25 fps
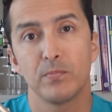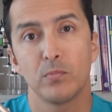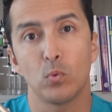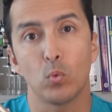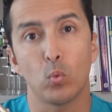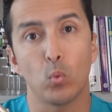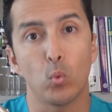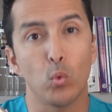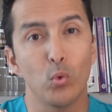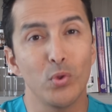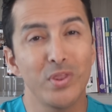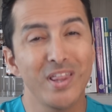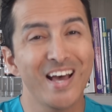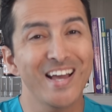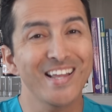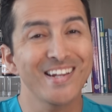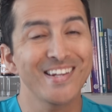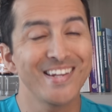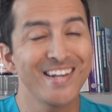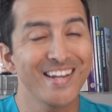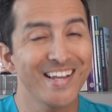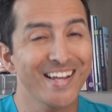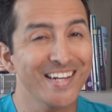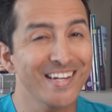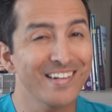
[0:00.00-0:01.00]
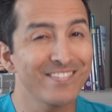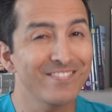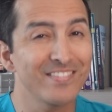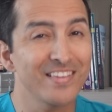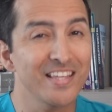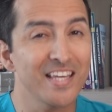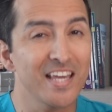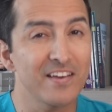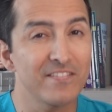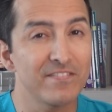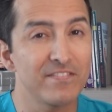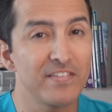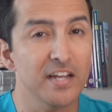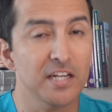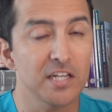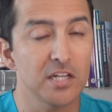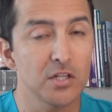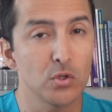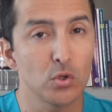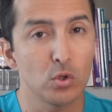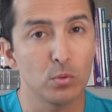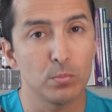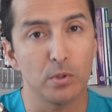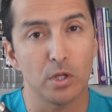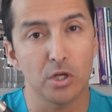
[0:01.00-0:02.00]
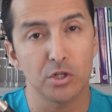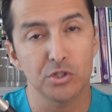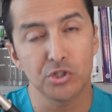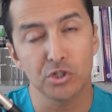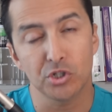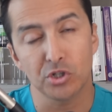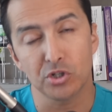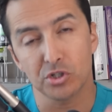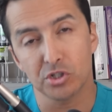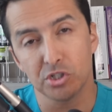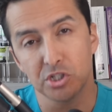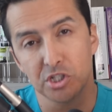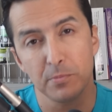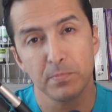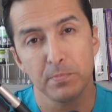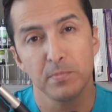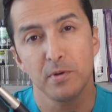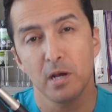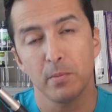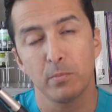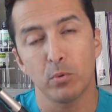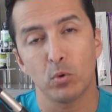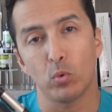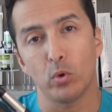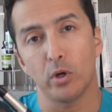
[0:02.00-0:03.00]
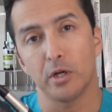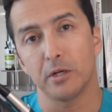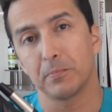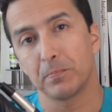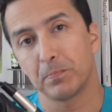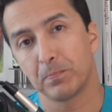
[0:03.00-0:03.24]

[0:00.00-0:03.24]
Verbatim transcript: without negatively affecting your blood sugar. Tip number one.